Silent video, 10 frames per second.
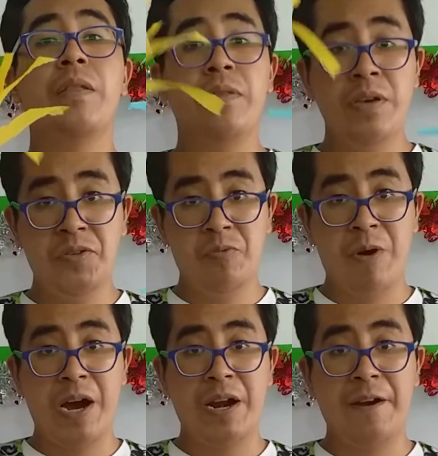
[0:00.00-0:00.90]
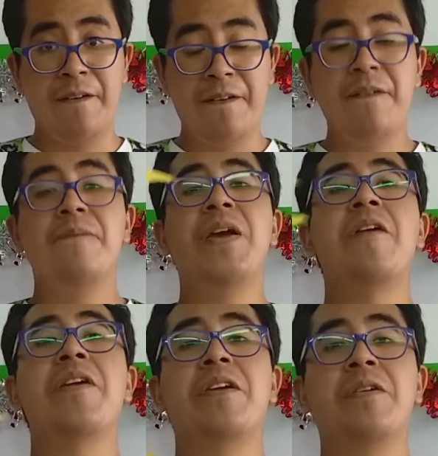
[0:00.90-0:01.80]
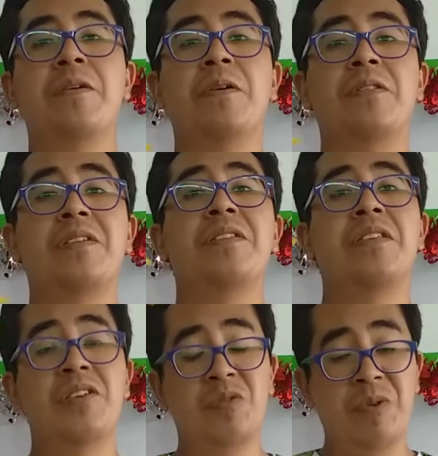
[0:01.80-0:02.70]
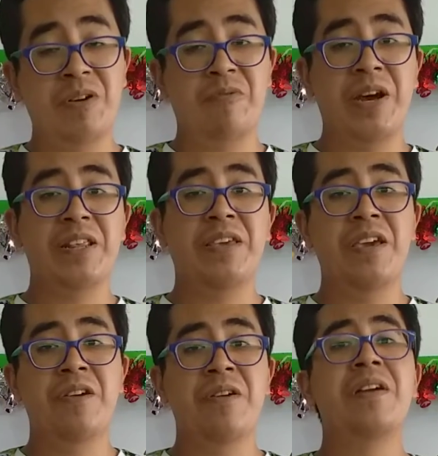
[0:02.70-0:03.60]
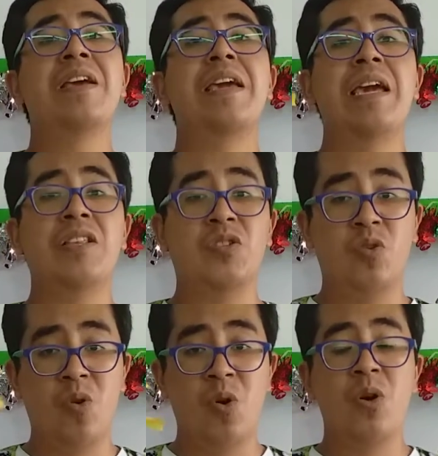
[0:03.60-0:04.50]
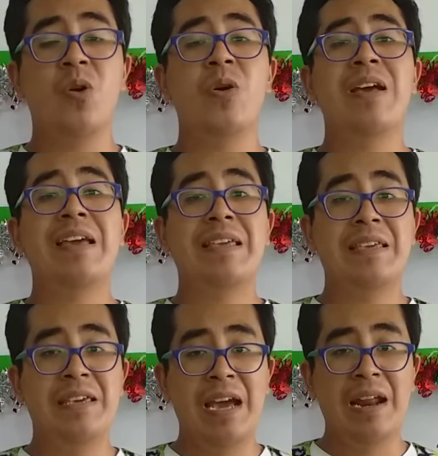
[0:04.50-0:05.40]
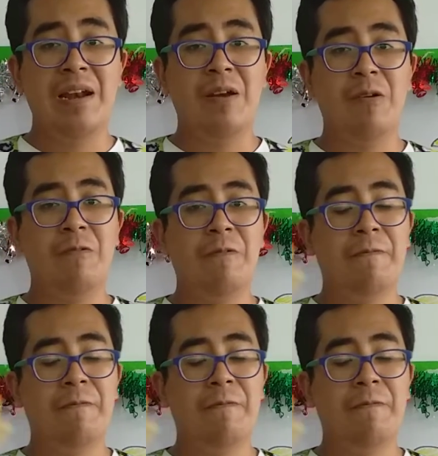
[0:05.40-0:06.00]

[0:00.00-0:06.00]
This one, very good. This one right here, it's color yellow.